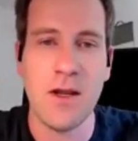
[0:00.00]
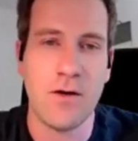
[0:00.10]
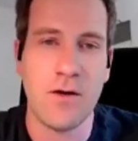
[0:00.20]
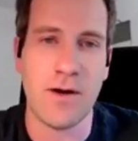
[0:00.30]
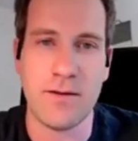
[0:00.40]

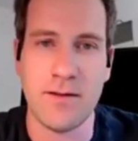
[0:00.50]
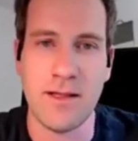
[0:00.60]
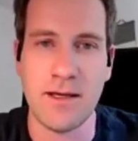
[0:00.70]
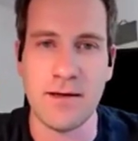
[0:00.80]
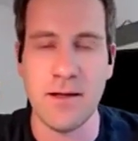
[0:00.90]
rather
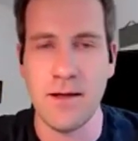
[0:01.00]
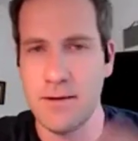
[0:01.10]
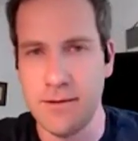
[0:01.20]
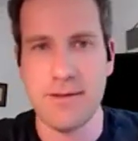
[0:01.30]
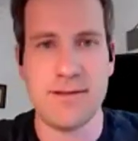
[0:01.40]
than
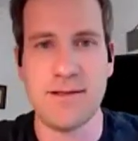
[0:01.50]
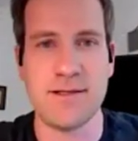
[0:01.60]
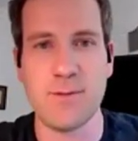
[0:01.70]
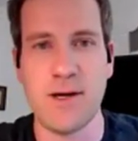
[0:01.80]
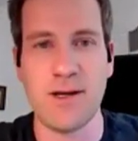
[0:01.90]
this is
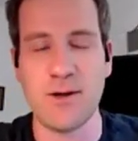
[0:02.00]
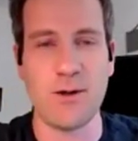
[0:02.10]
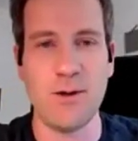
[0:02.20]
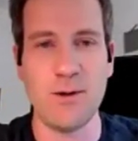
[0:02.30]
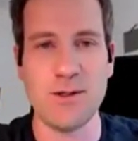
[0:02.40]
my
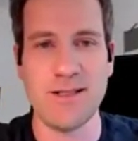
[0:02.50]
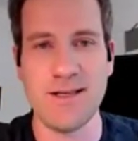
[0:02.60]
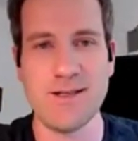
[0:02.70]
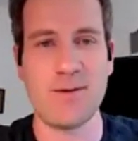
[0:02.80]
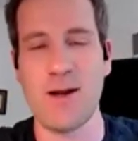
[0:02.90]
conclusion, these
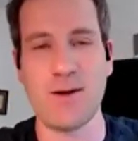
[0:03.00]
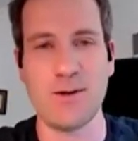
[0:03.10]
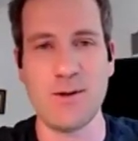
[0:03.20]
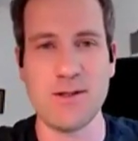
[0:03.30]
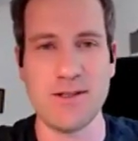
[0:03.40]
are my
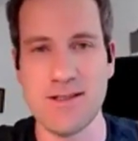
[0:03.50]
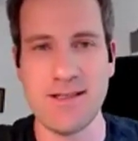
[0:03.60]
conclusions,